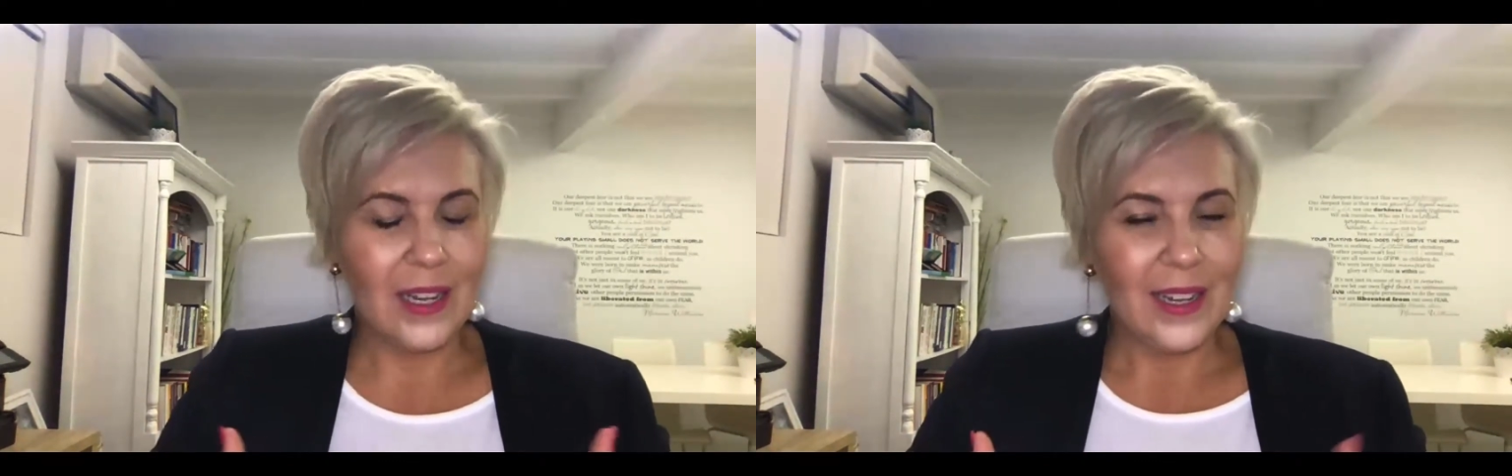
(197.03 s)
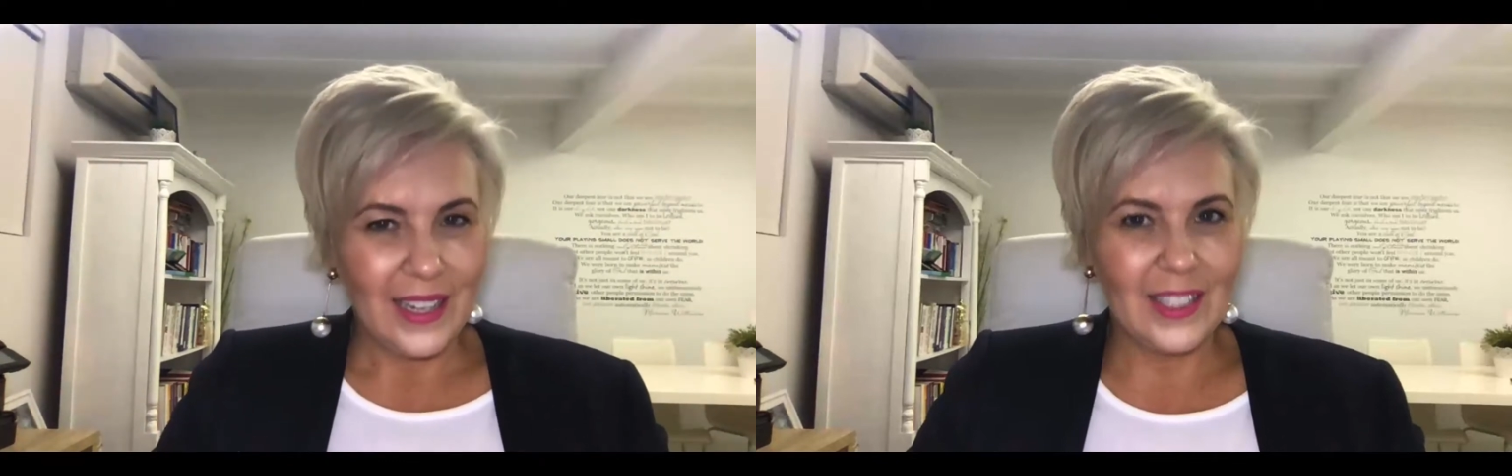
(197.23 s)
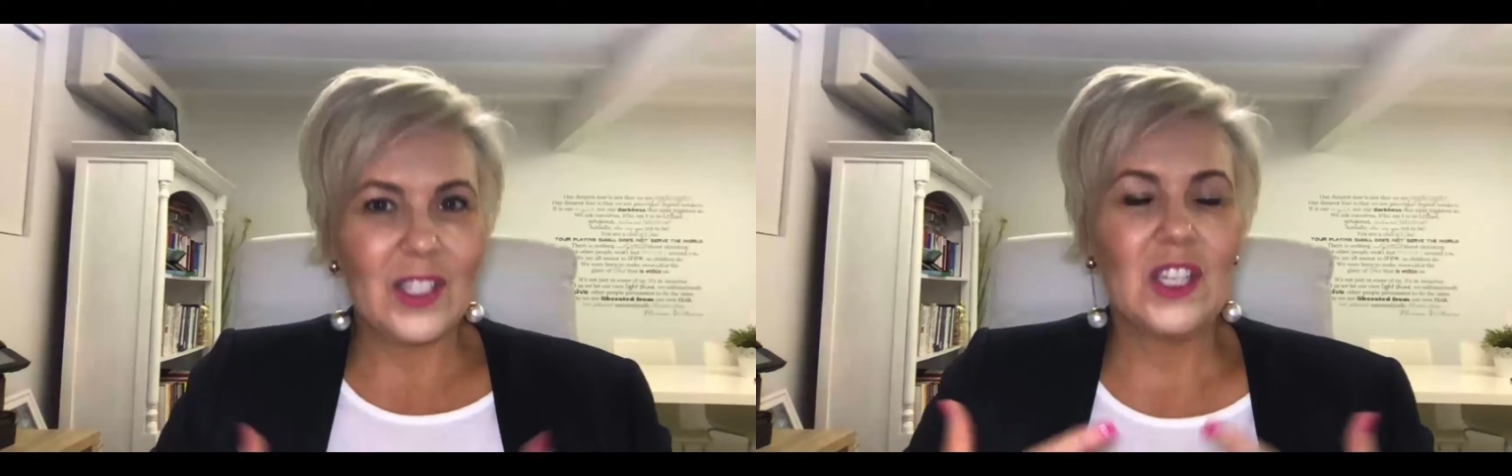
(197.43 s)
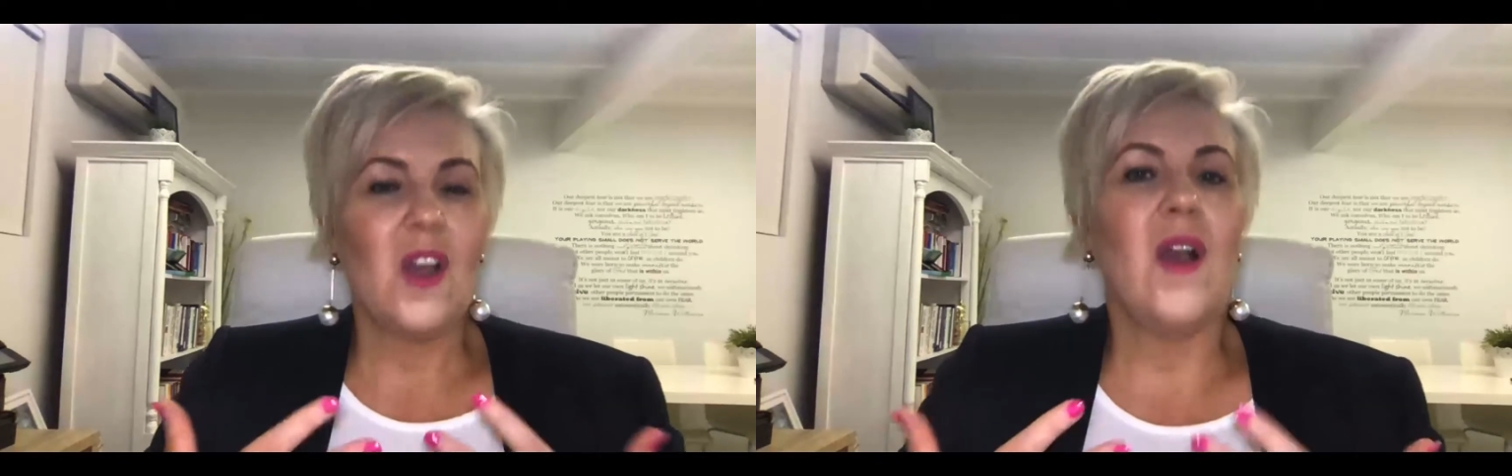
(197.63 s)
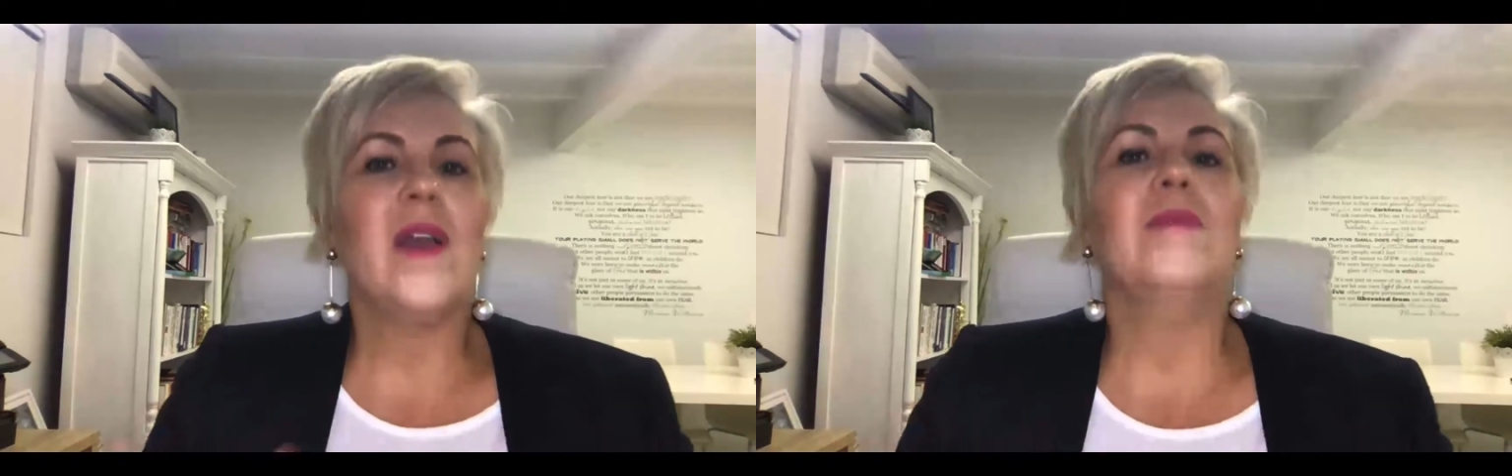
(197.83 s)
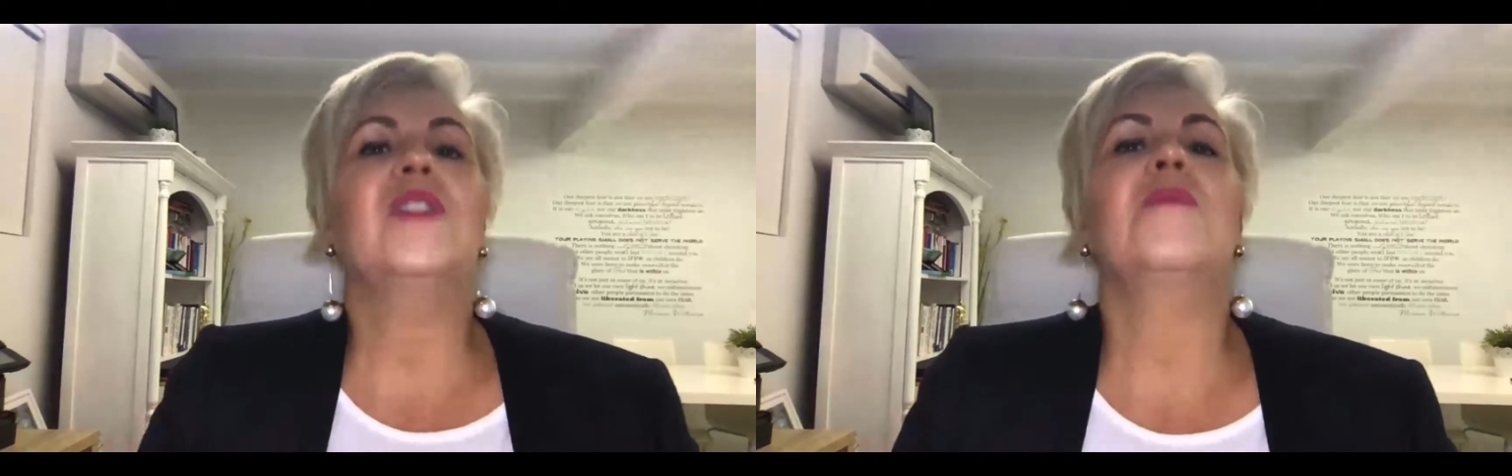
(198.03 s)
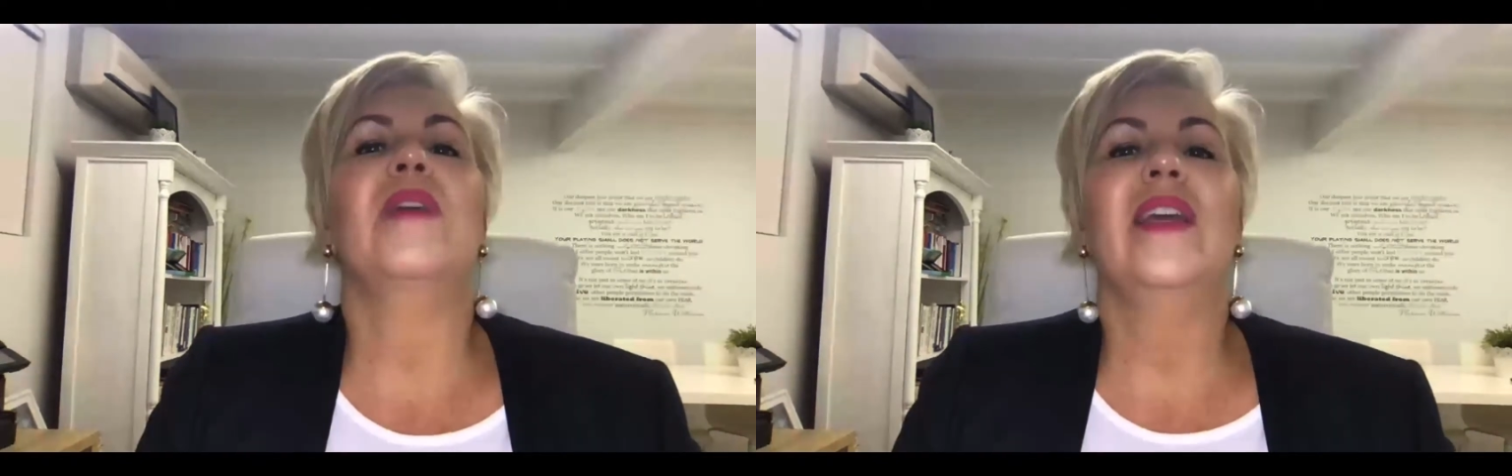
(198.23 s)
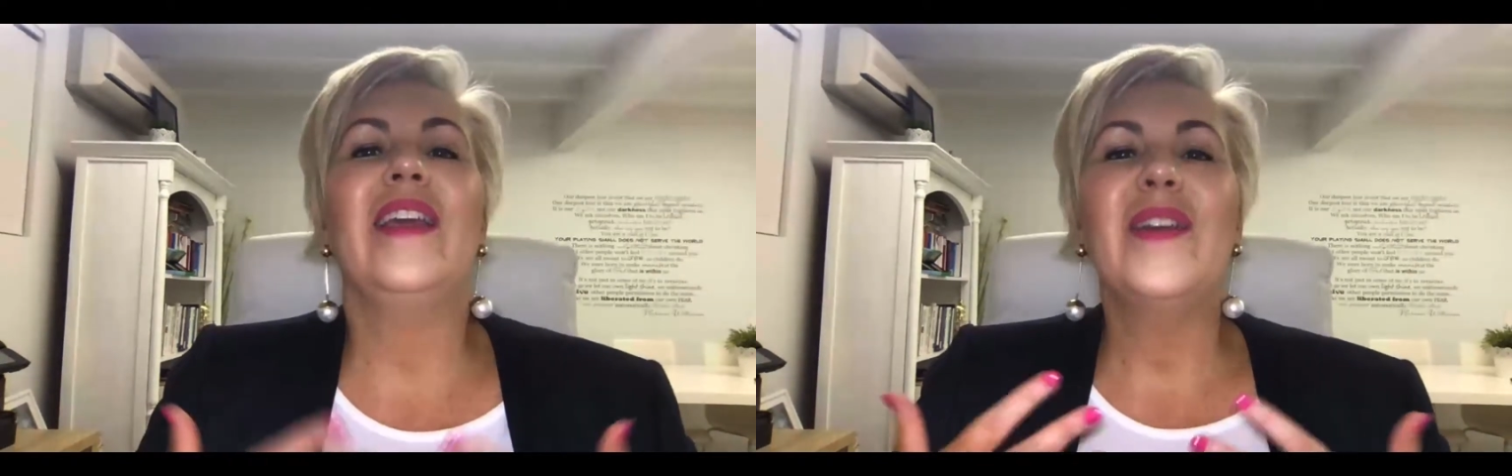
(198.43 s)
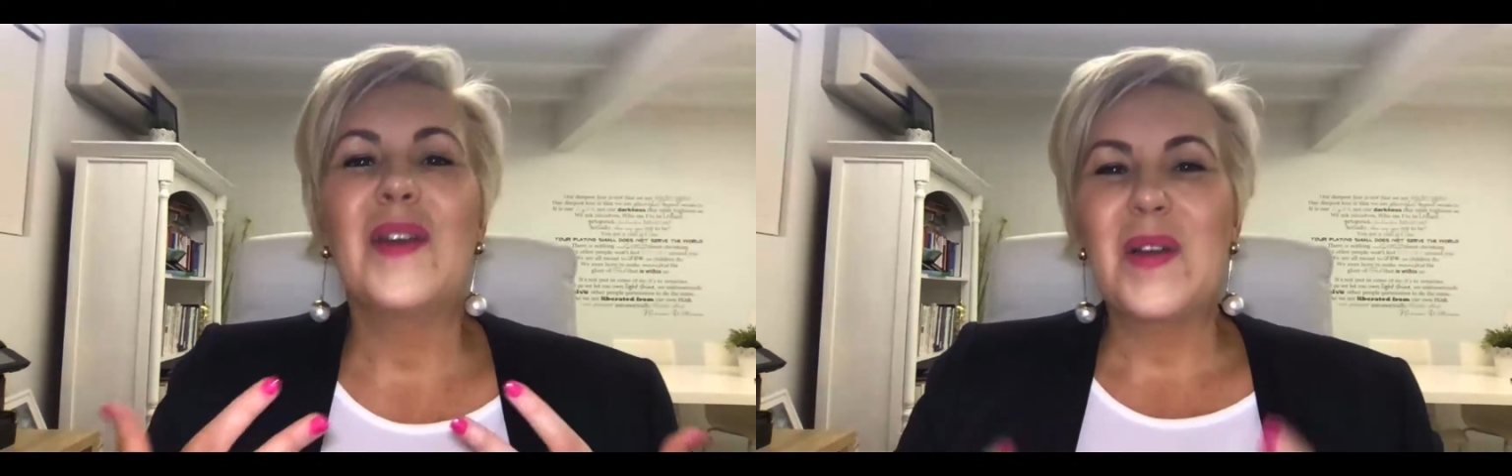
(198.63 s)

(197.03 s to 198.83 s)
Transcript: his time to be